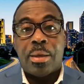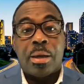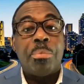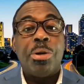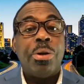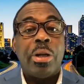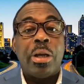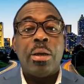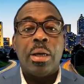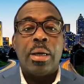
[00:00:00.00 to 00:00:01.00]

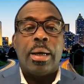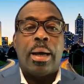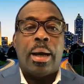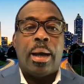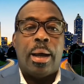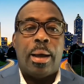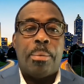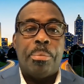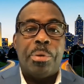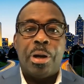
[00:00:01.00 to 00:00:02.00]
community,
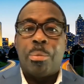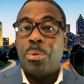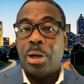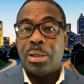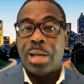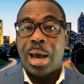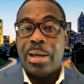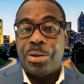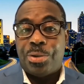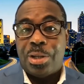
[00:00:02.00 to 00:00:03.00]
number one, is not
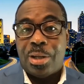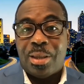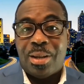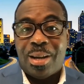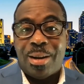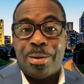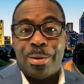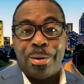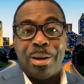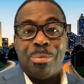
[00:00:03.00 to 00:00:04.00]
interested in the data,
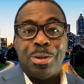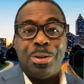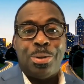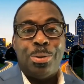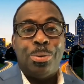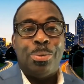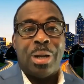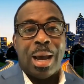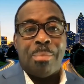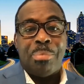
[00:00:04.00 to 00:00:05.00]
or number two, would
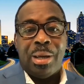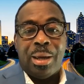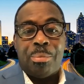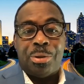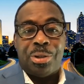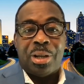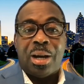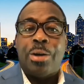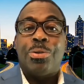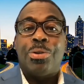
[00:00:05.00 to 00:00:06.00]
not be able to
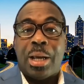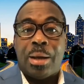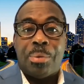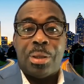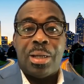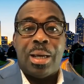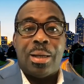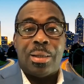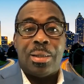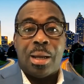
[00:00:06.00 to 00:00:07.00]
understand what the data
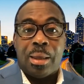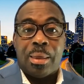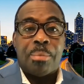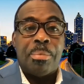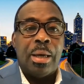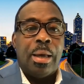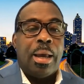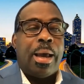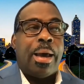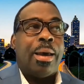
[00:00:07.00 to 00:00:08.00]
is telling them.
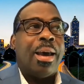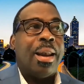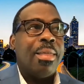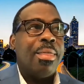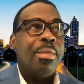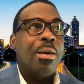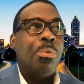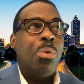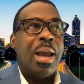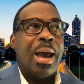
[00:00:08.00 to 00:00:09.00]
And I think that
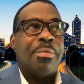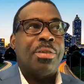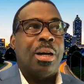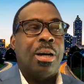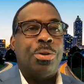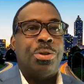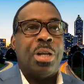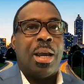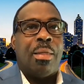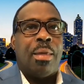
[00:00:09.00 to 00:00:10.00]
we have to
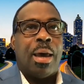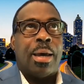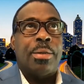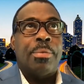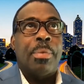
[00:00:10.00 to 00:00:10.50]
understand that